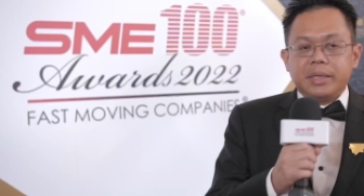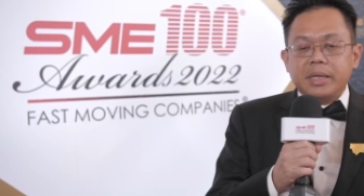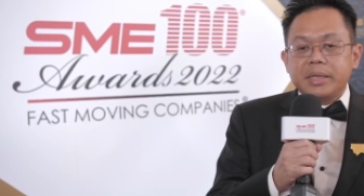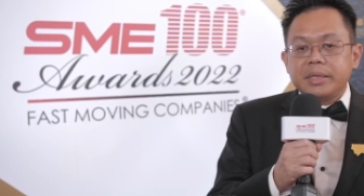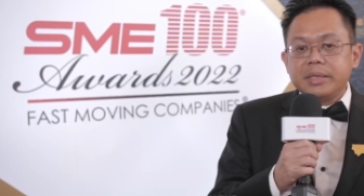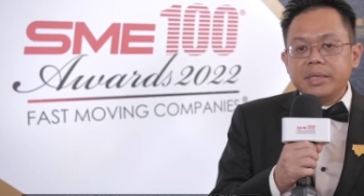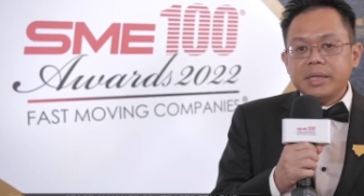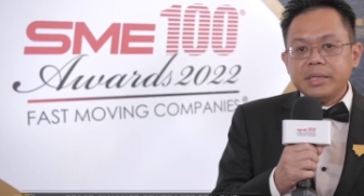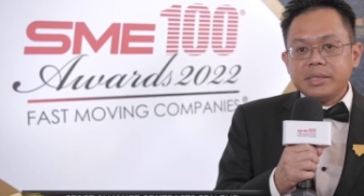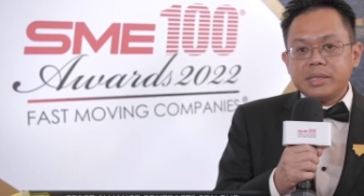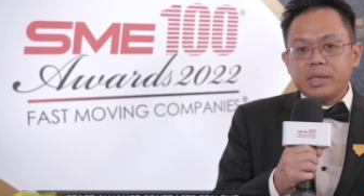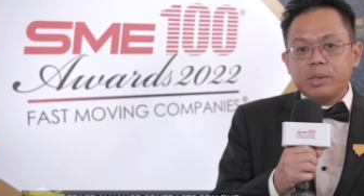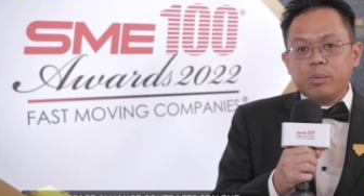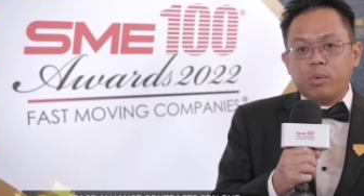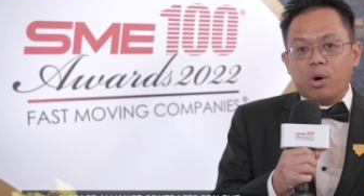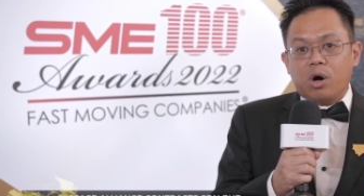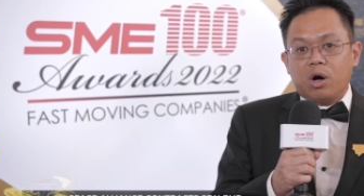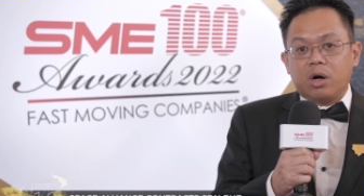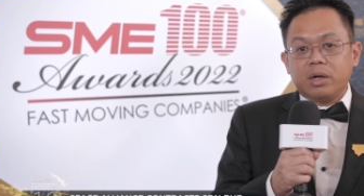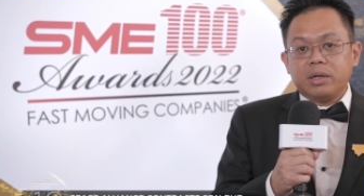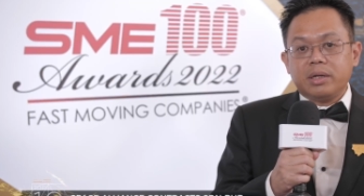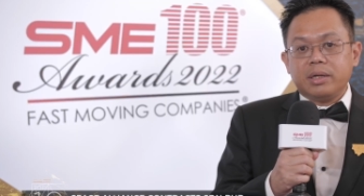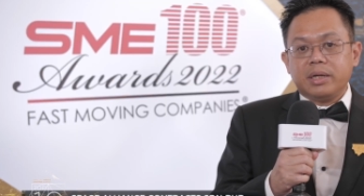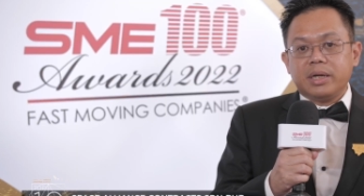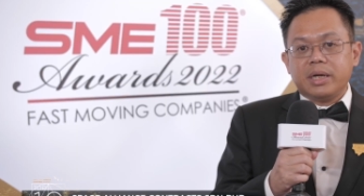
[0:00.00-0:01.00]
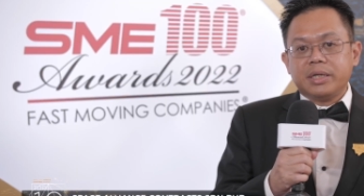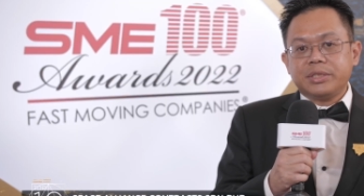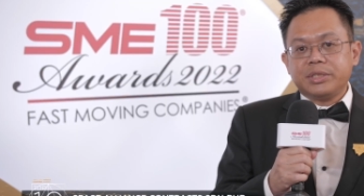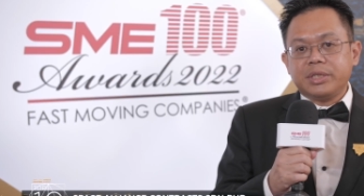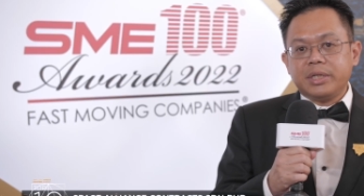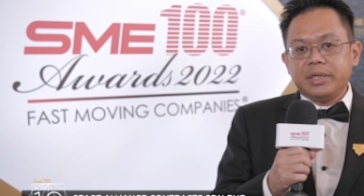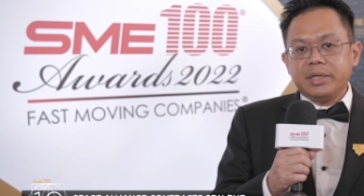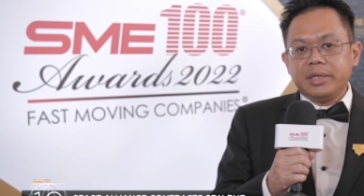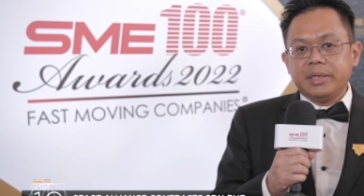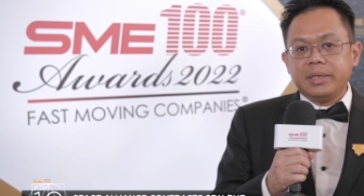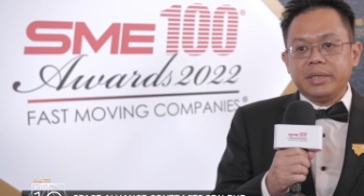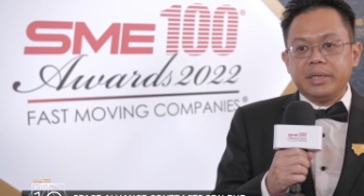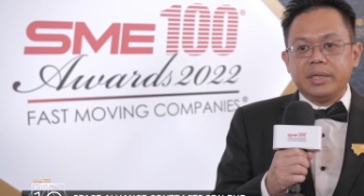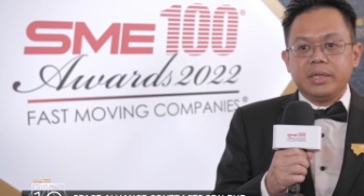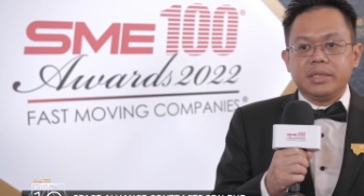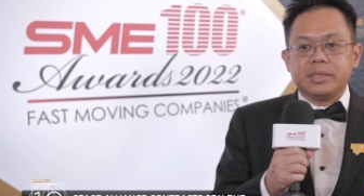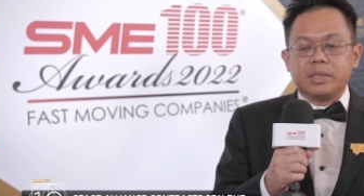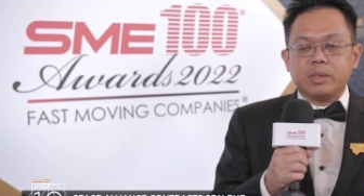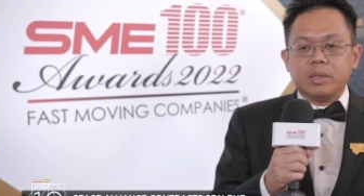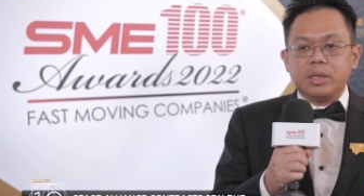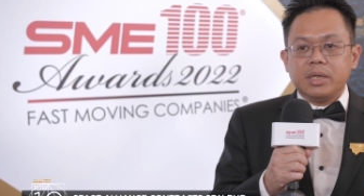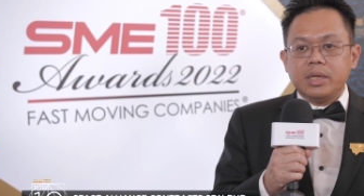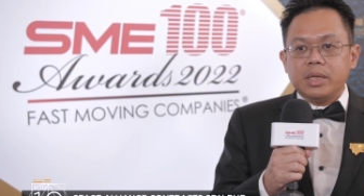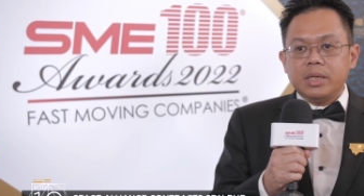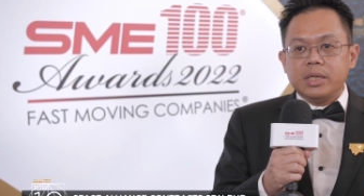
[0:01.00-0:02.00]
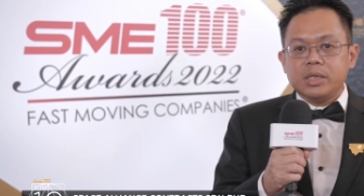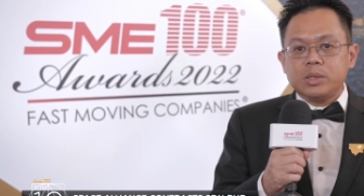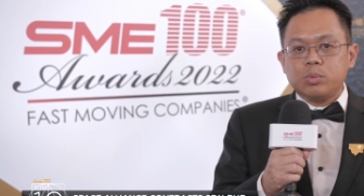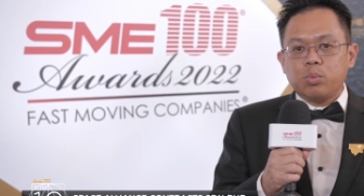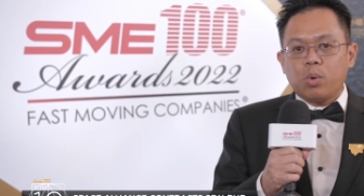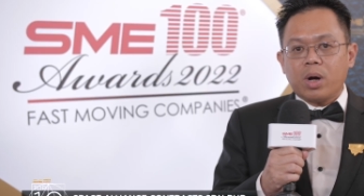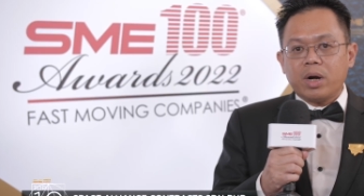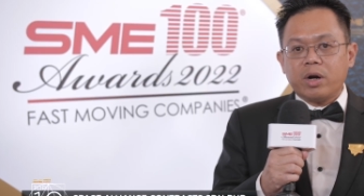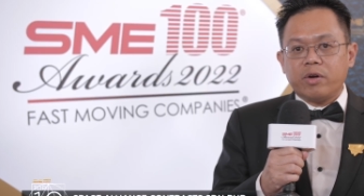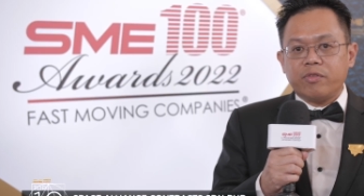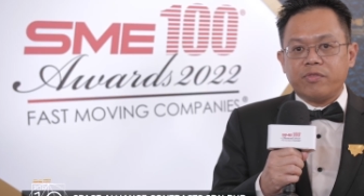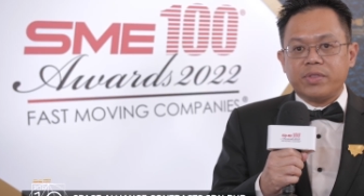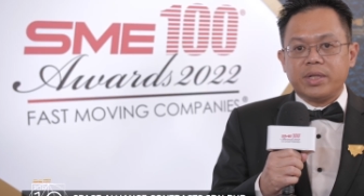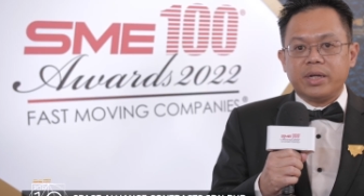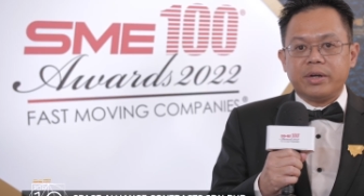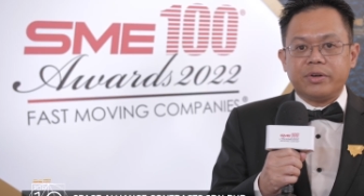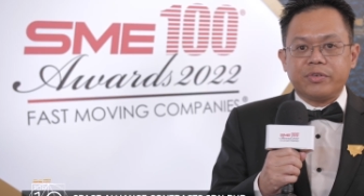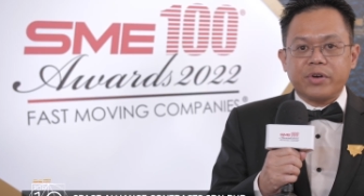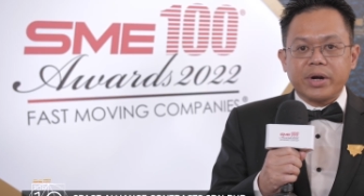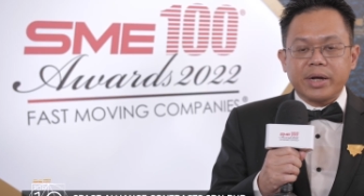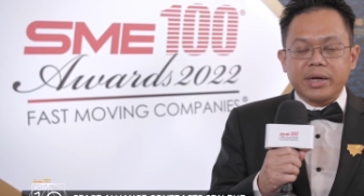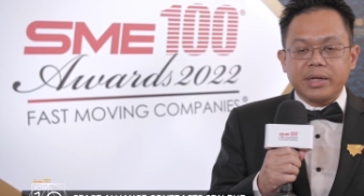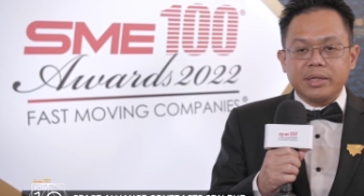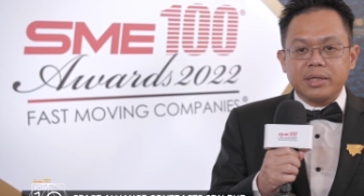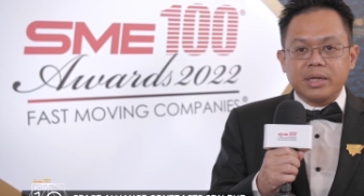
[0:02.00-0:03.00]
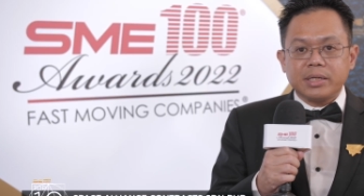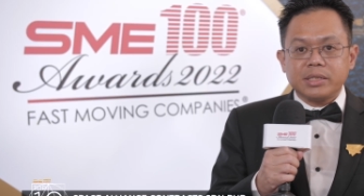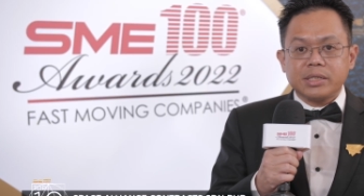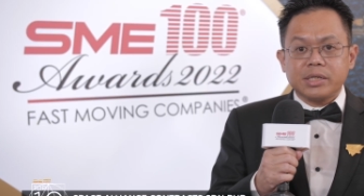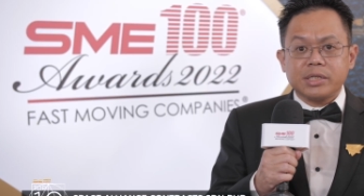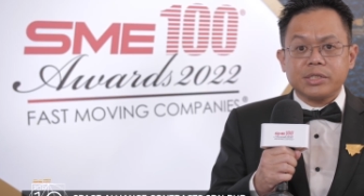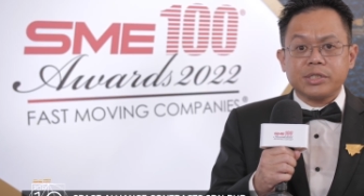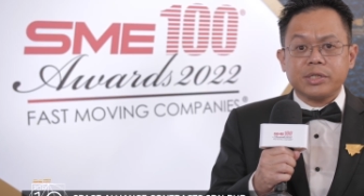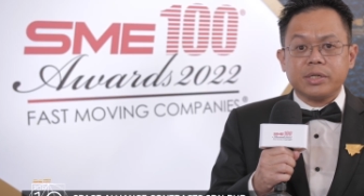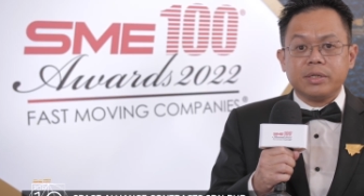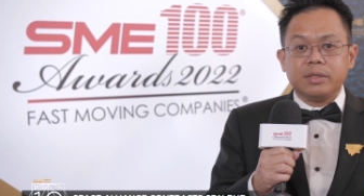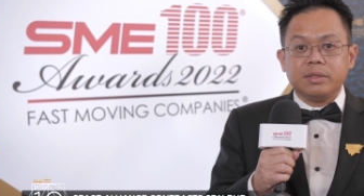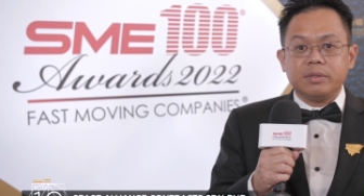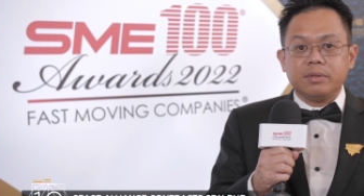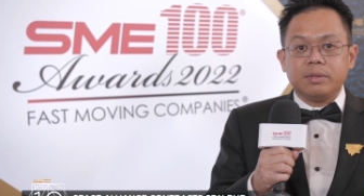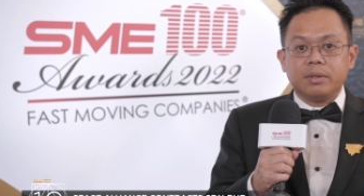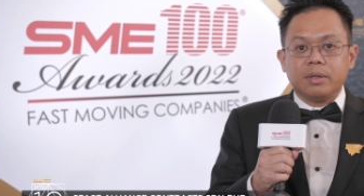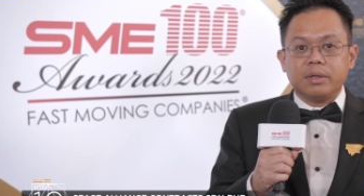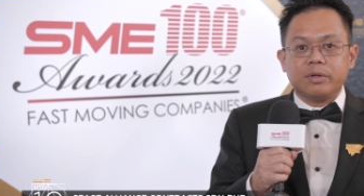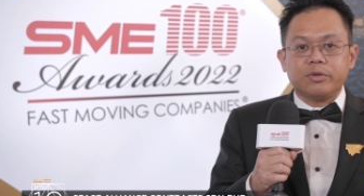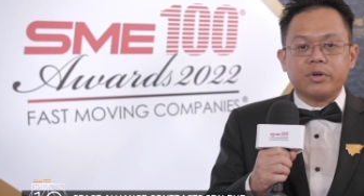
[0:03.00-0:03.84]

This award actually is, is one of the recognition,